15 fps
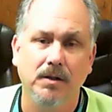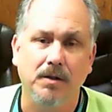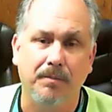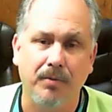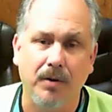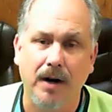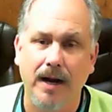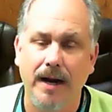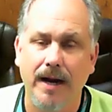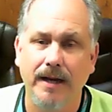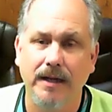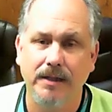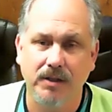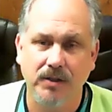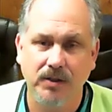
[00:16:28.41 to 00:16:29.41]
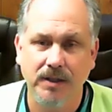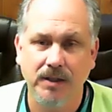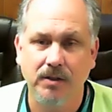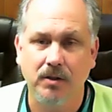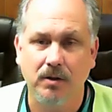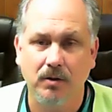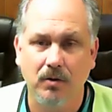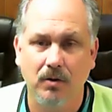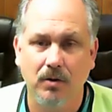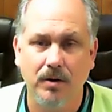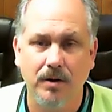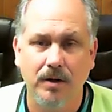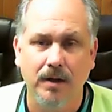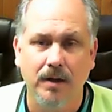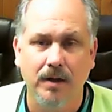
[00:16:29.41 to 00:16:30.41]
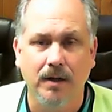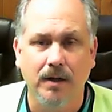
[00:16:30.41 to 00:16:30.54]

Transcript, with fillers: to pray and to seek the Lord